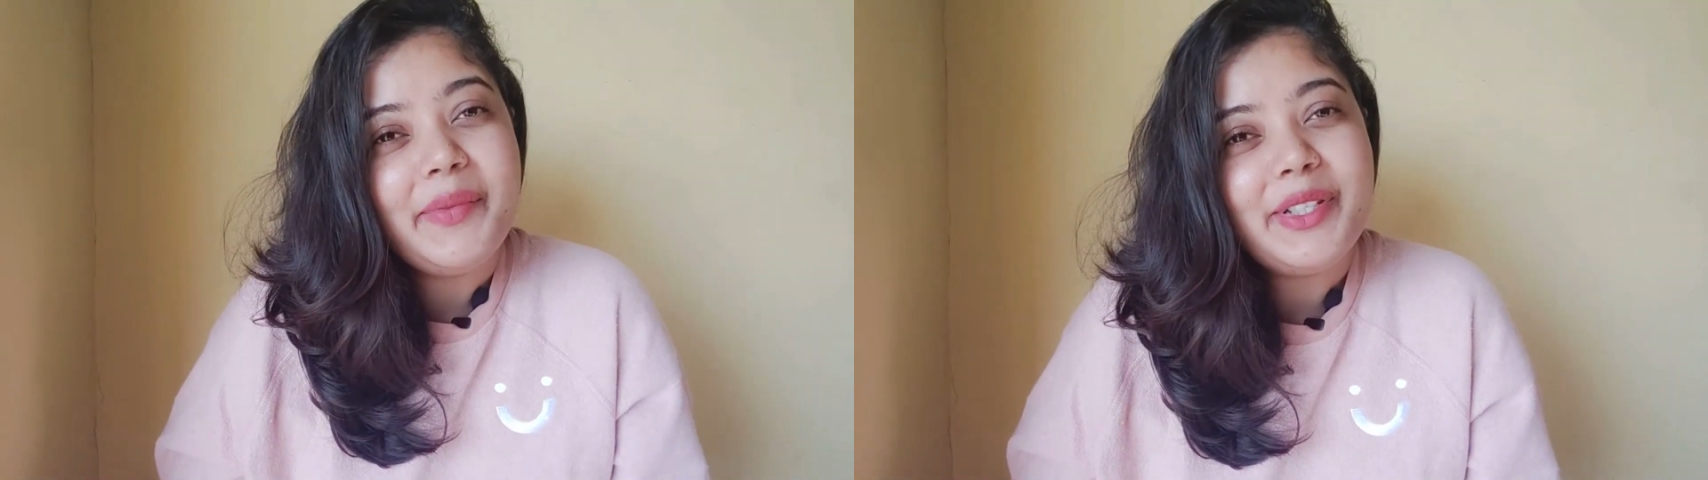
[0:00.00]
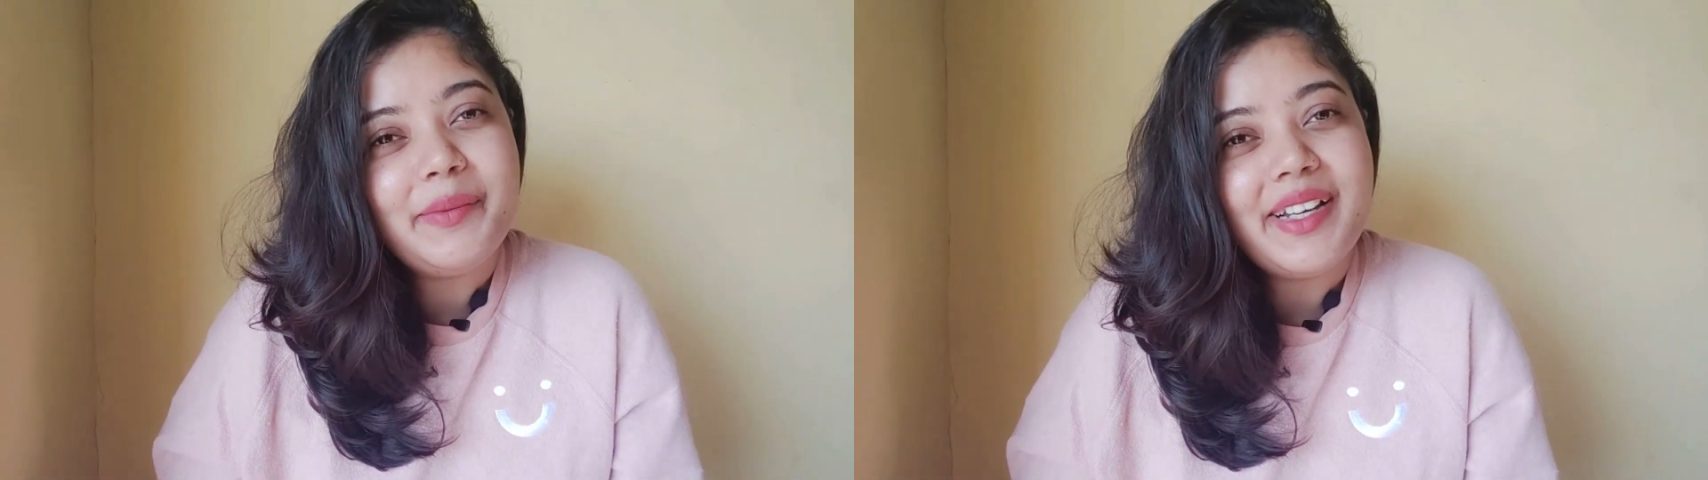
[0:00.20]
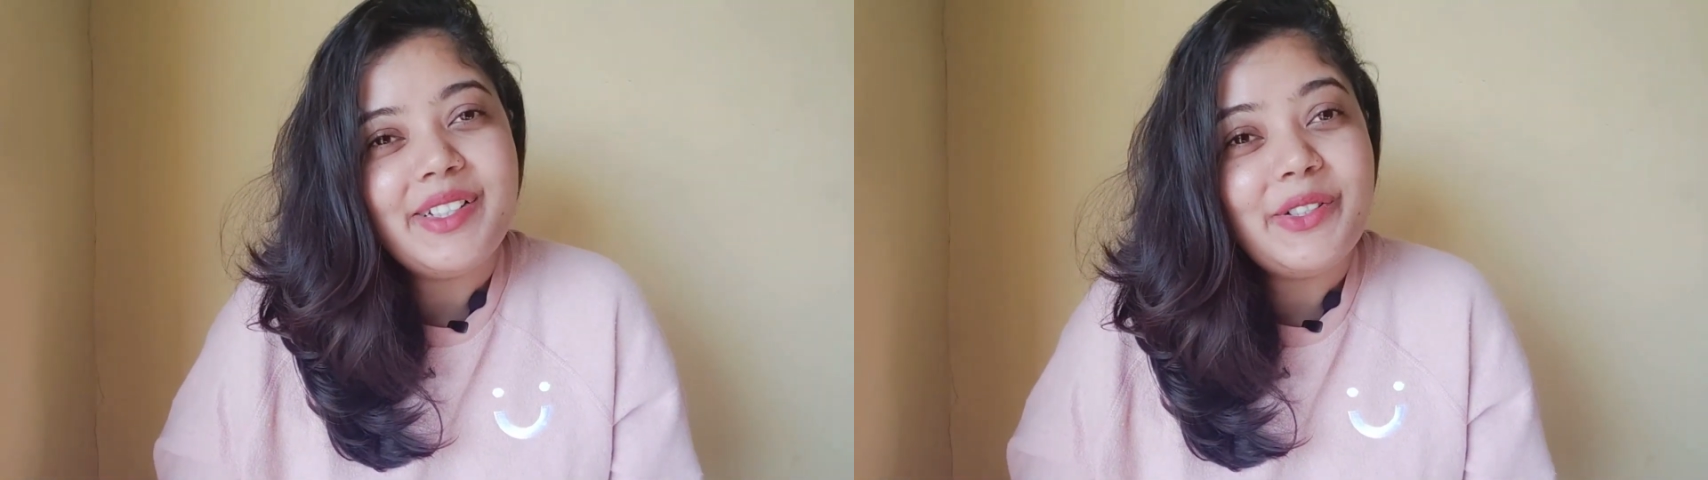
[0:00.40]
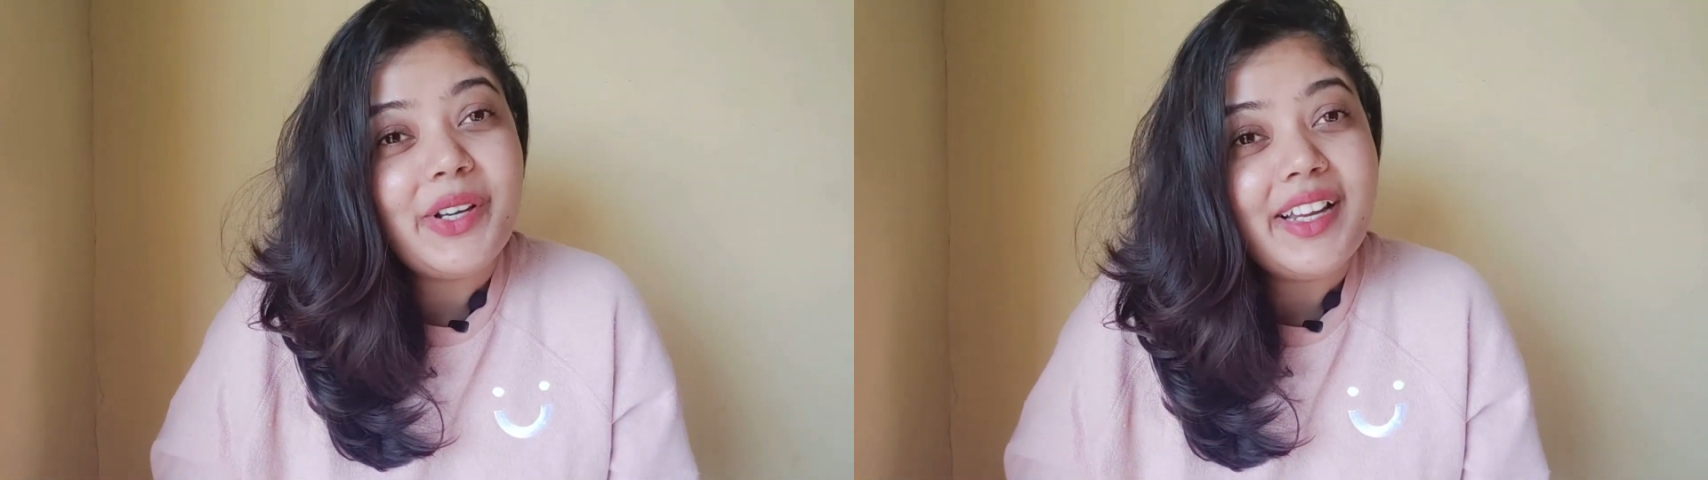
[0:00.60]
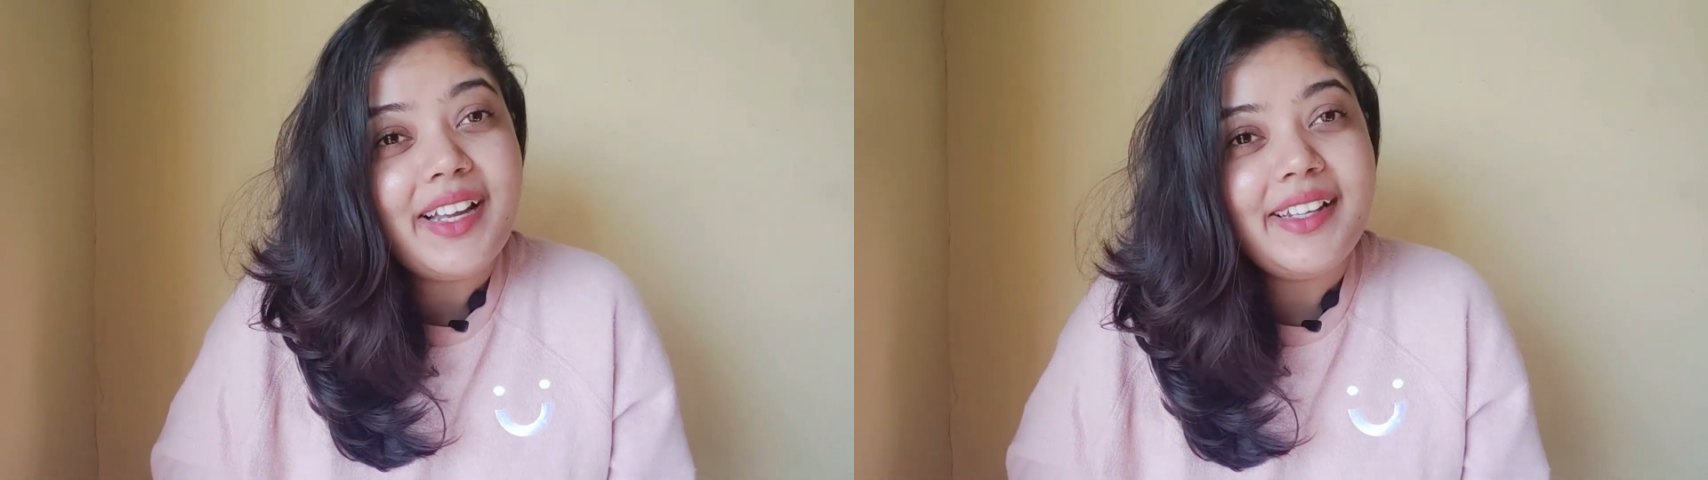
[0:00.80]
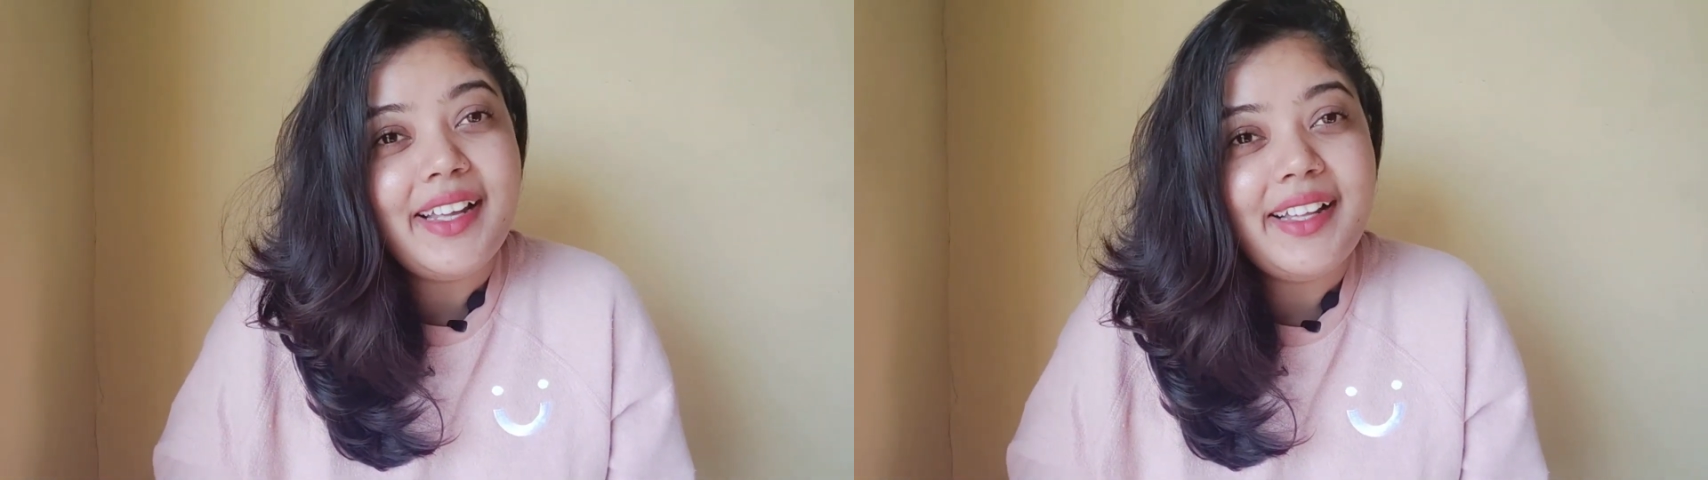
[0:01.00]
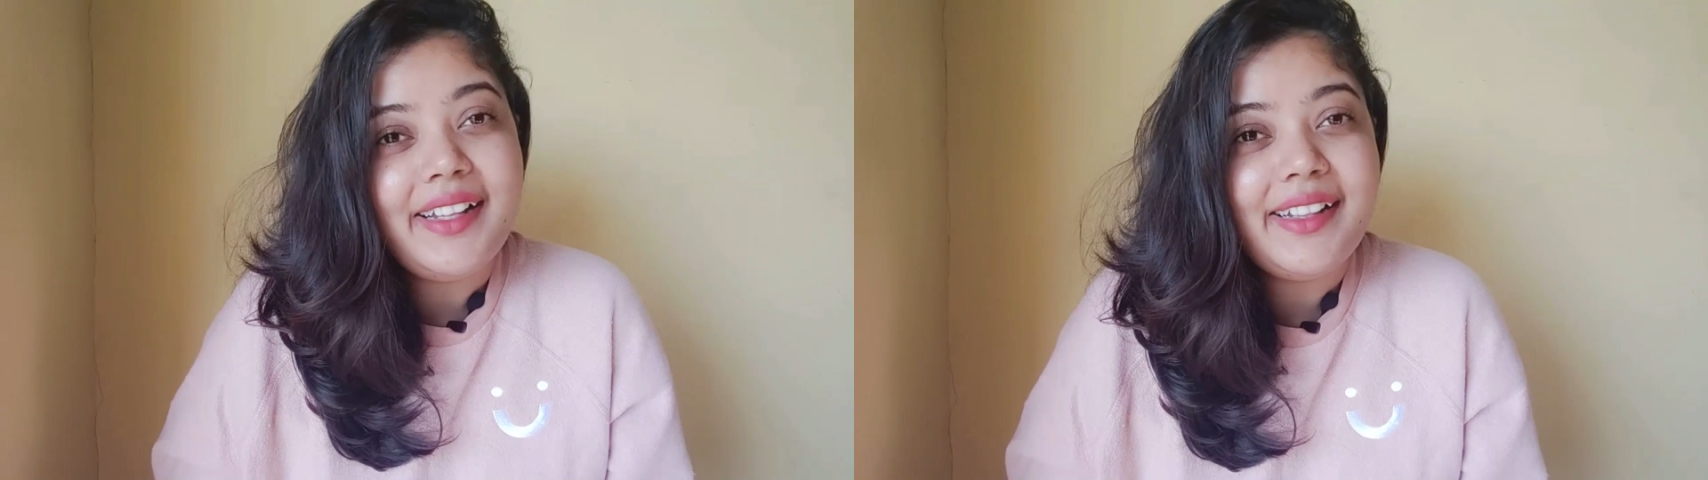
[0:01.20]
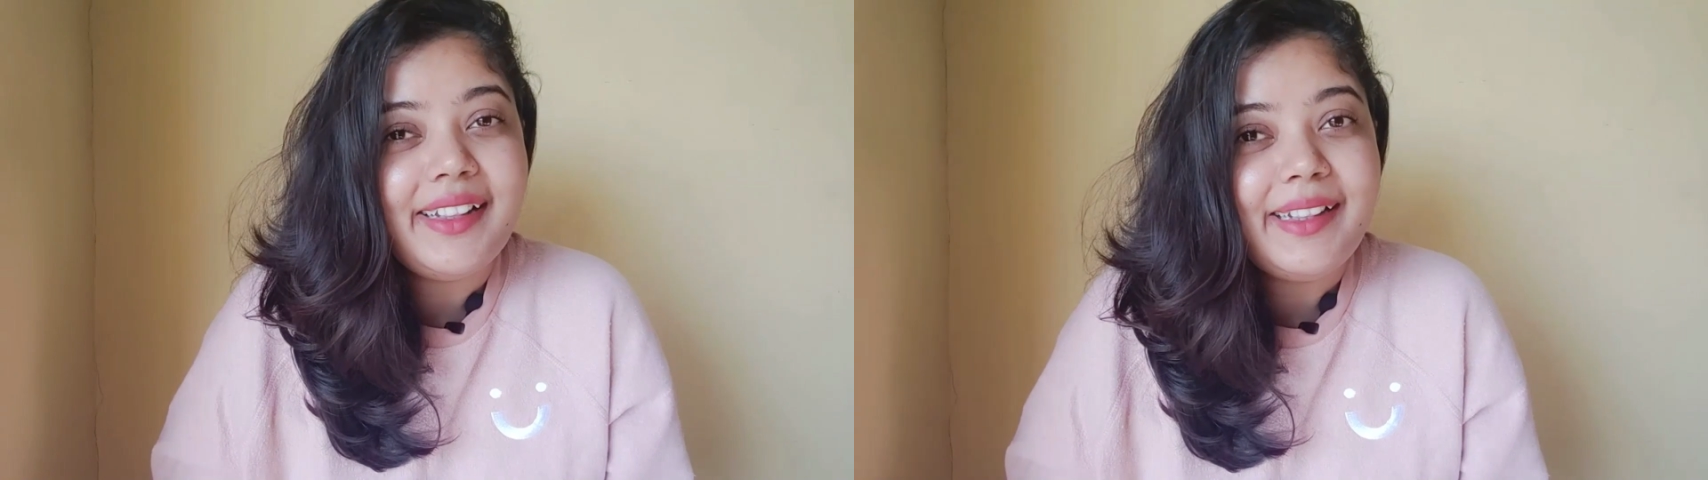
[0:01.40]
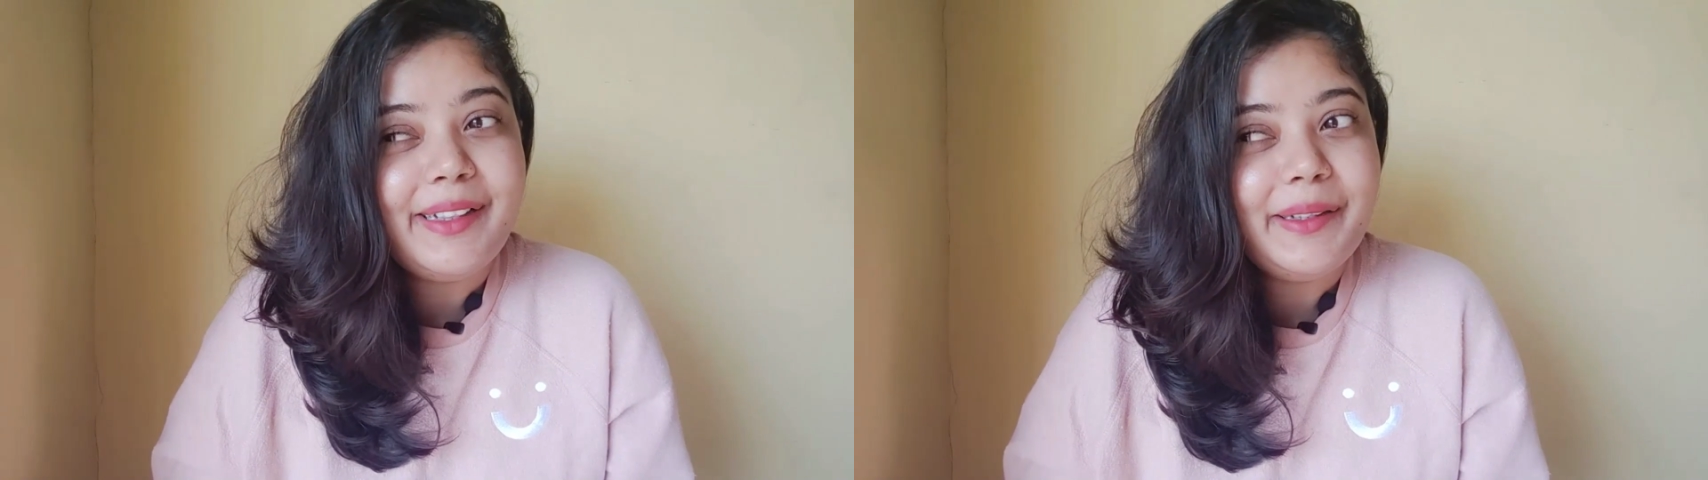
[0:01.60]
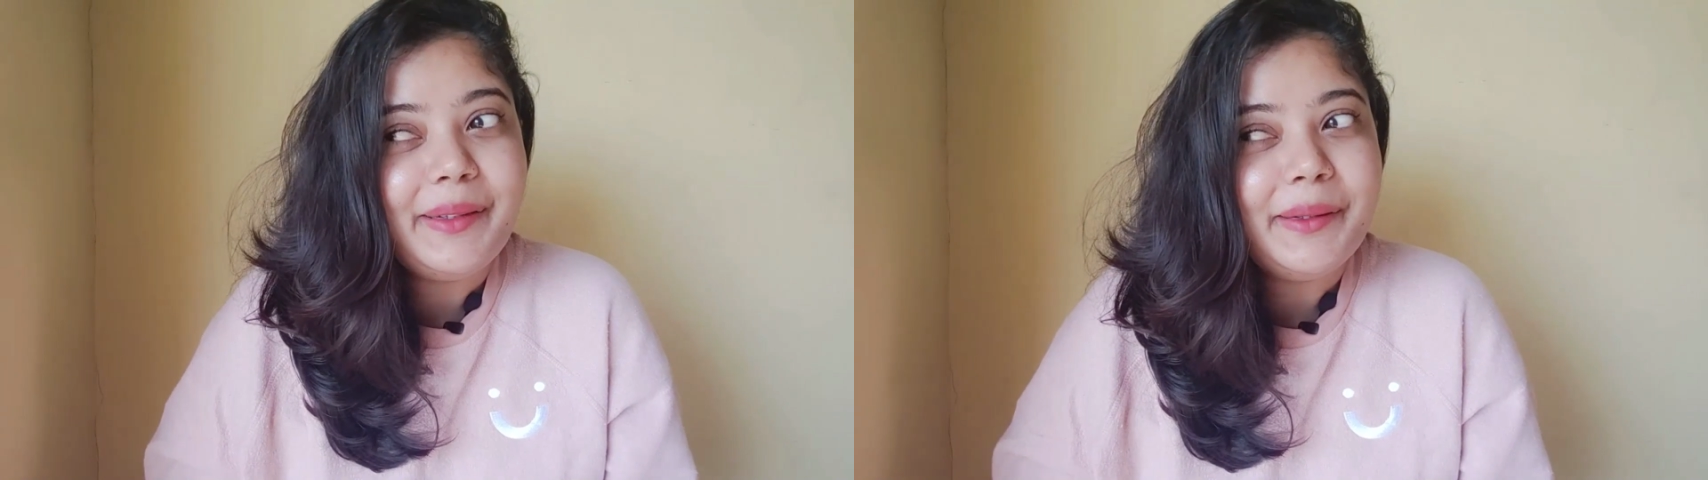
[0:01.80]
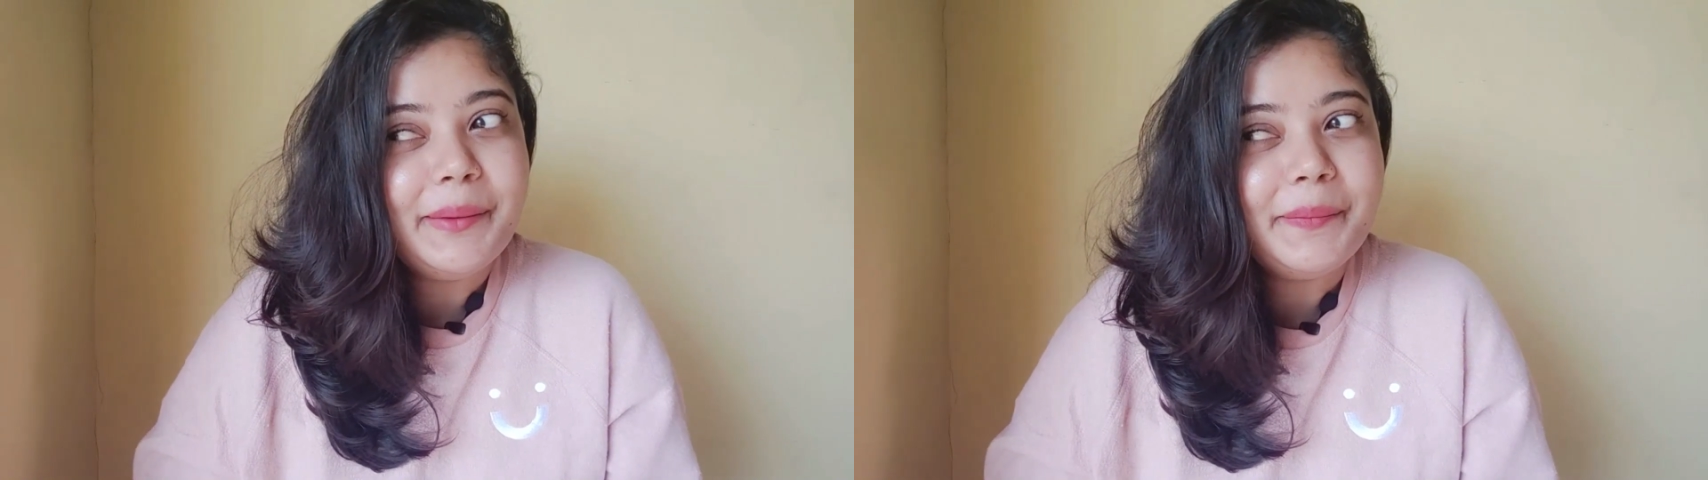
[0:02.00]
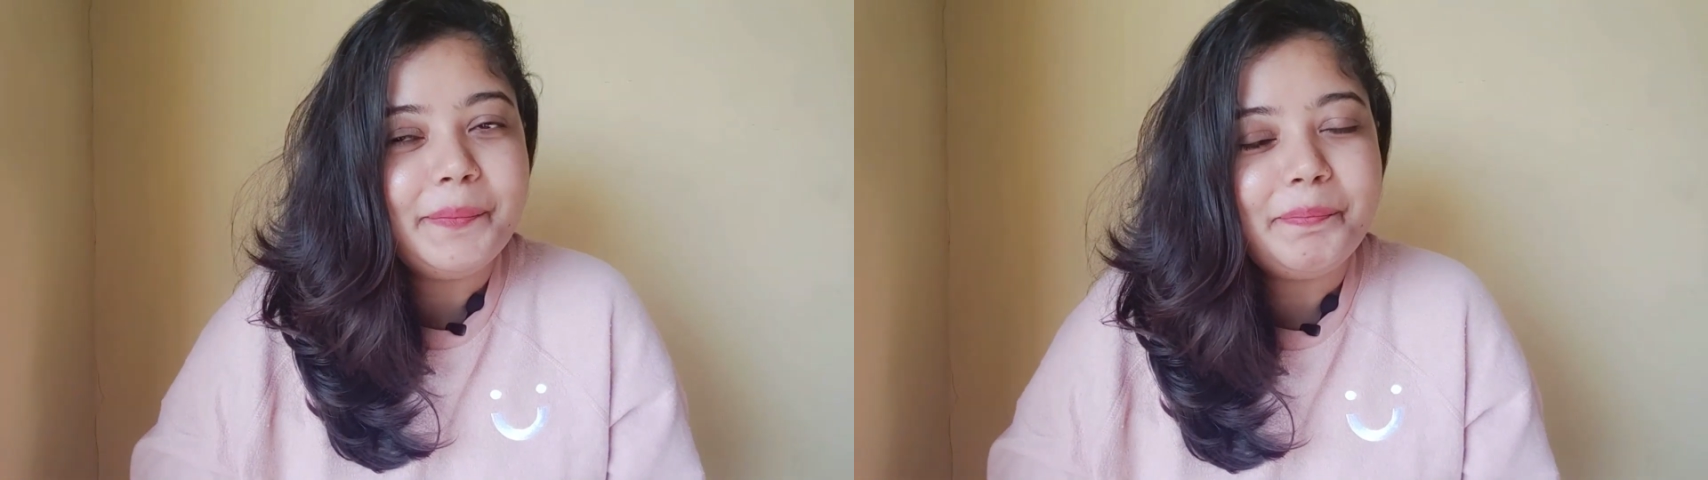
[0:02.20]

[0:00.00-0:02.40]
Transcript: to my channel.